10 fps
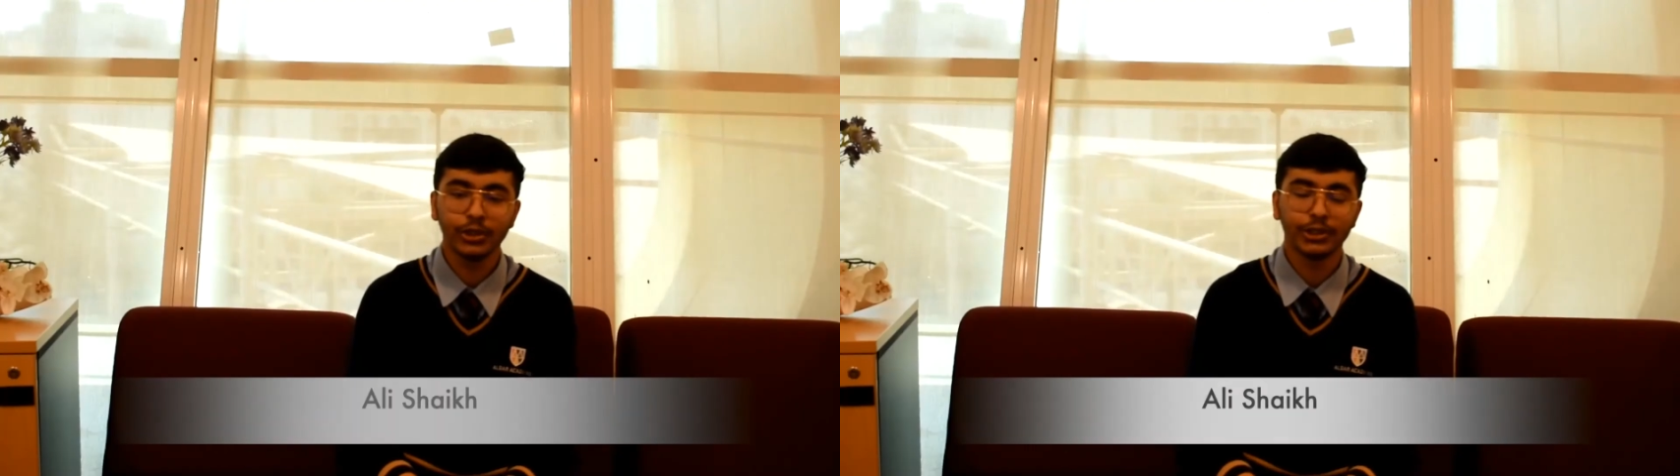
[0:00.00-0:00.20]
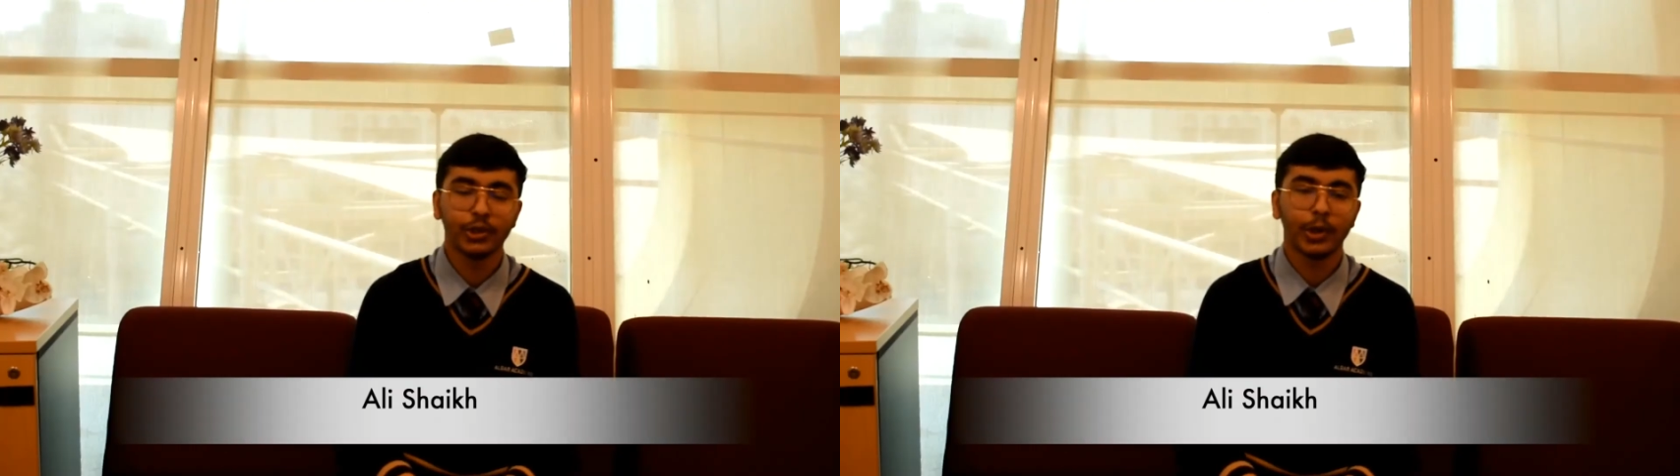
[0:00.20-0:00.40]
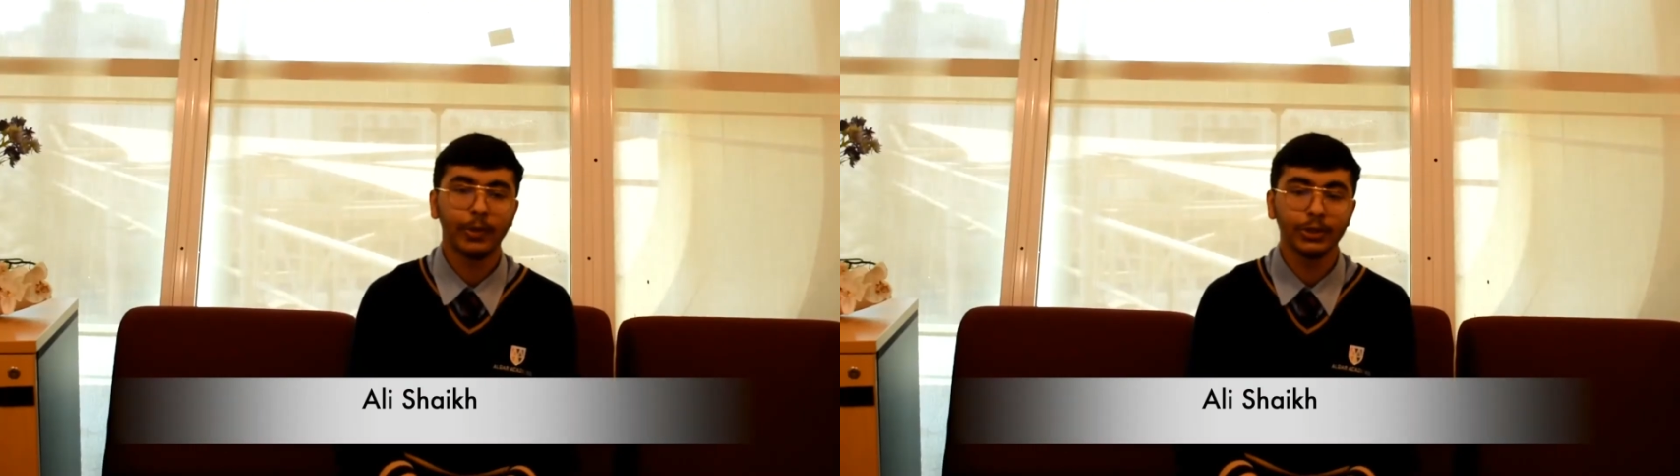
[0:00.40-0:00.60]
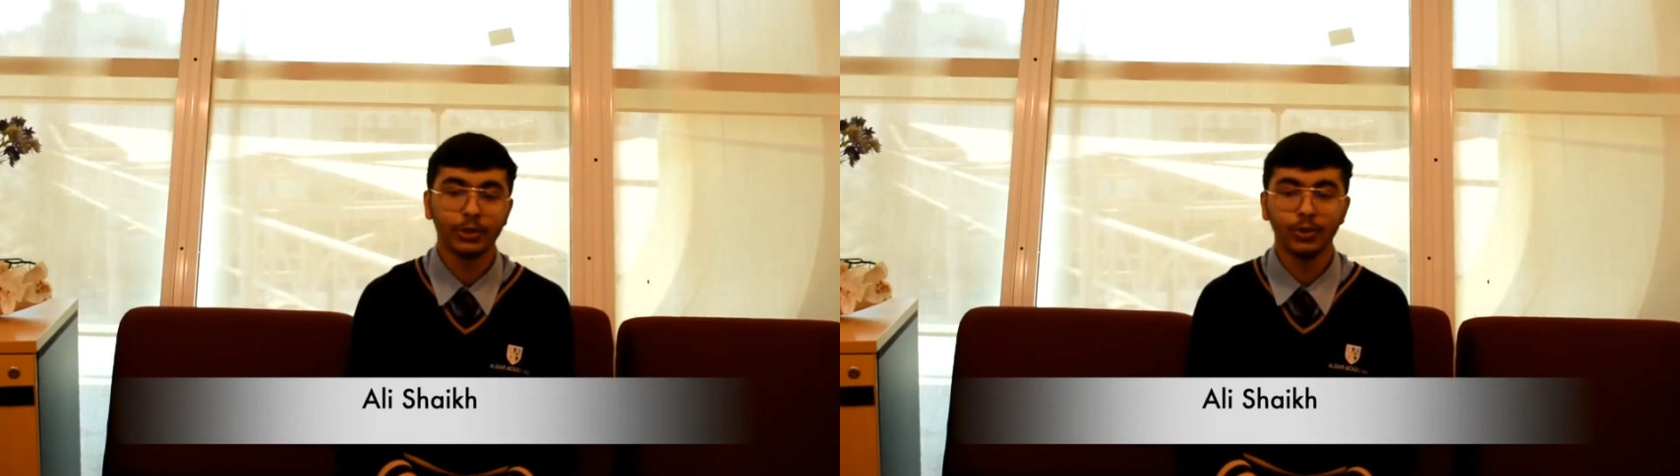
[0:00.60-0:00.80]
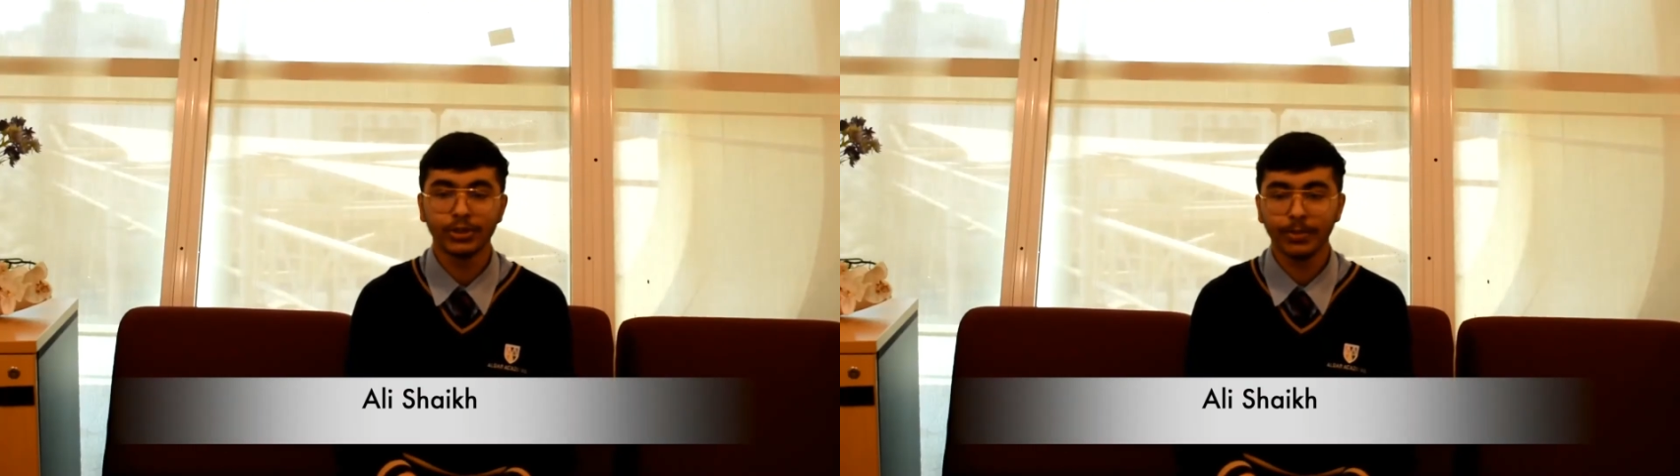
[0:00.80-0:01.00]
is a request
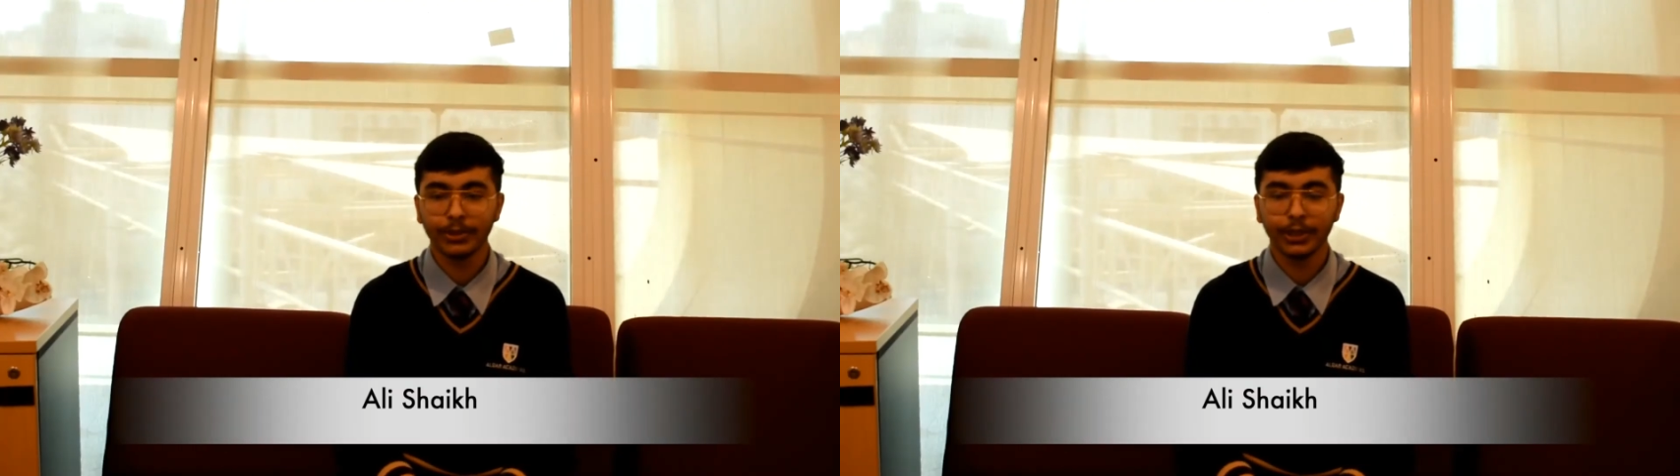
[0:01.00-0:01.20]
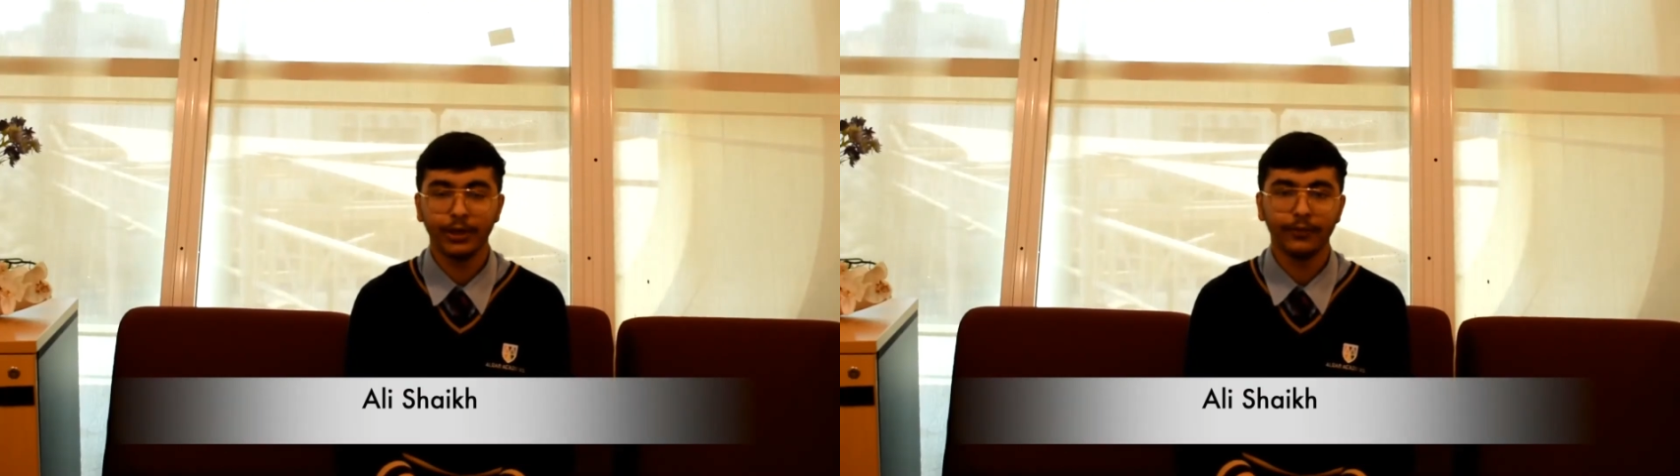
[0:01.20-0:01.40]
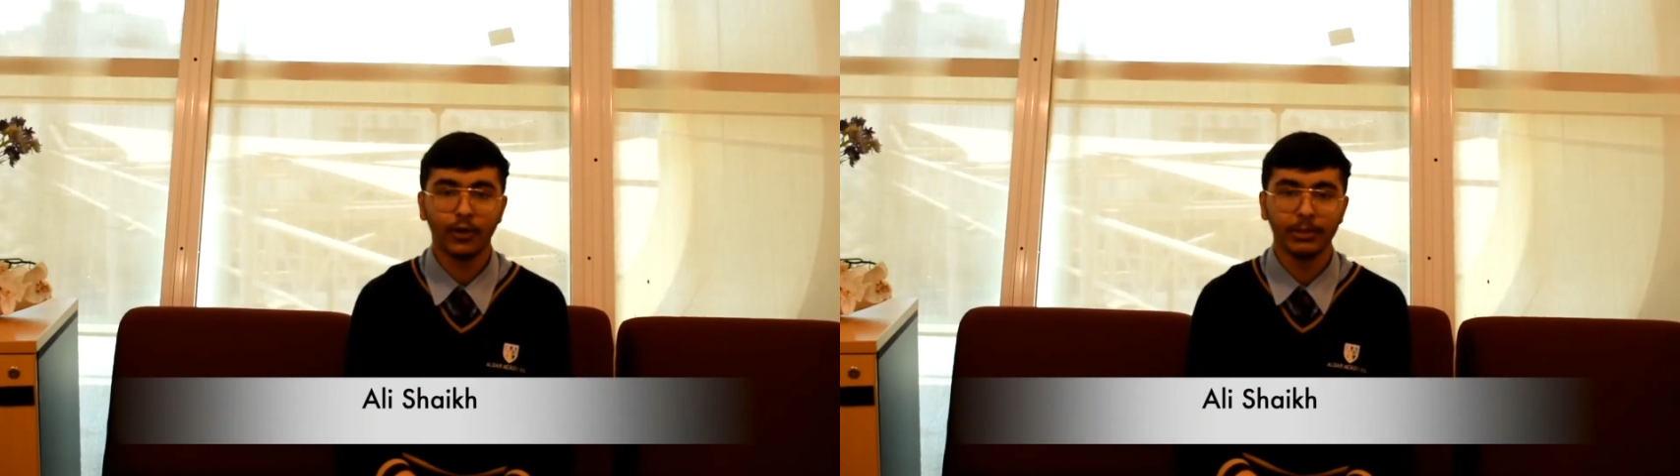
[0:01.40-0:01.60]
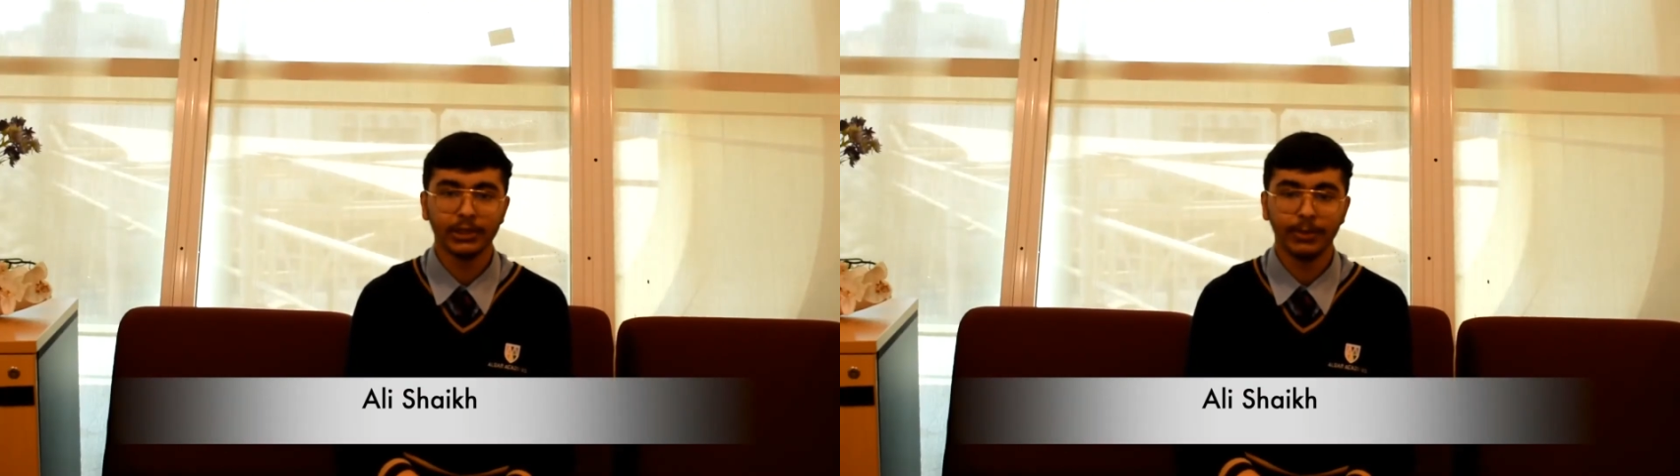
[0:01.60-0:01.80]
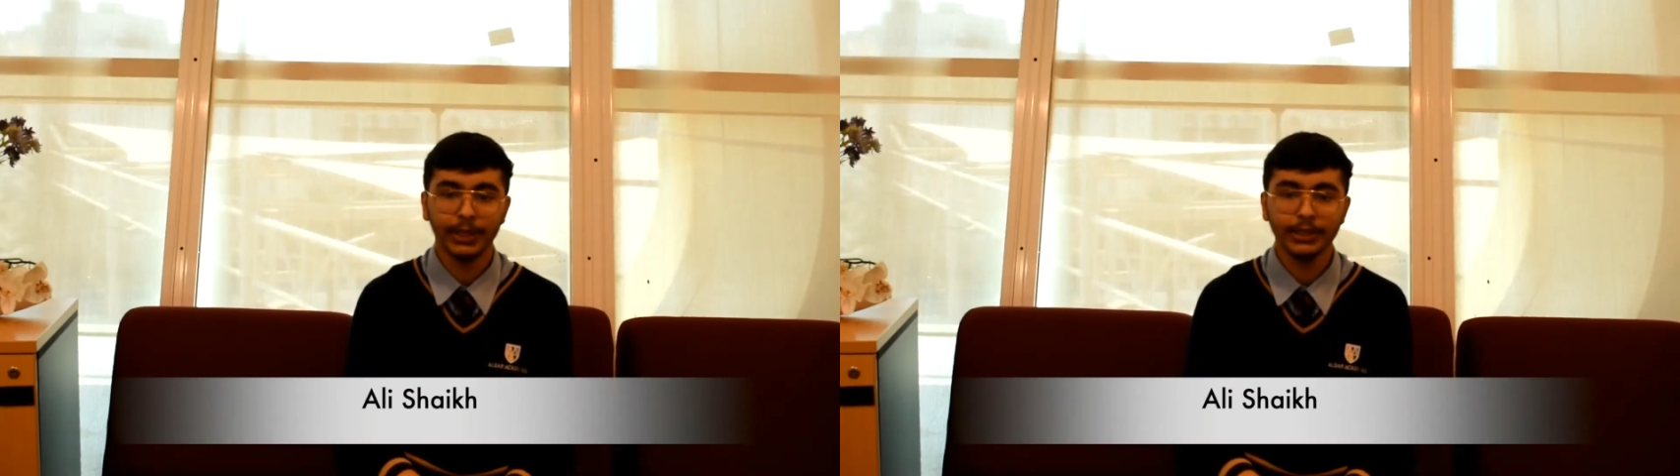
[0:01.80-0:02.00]
to do something in a formal
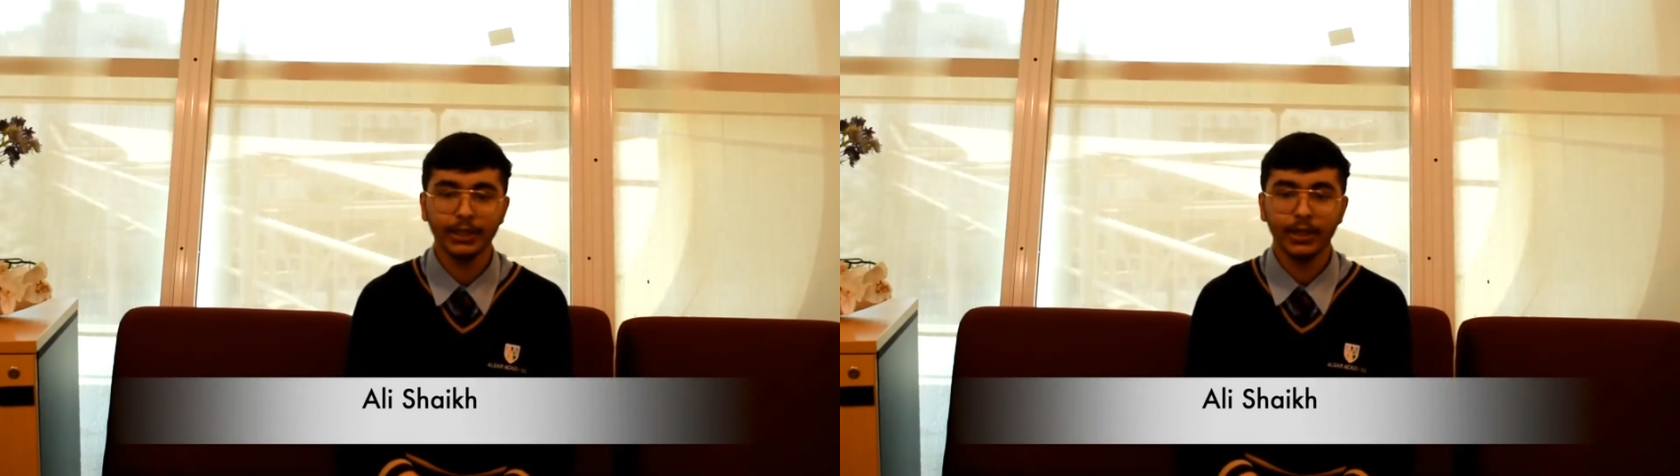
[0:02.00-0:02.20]
debate.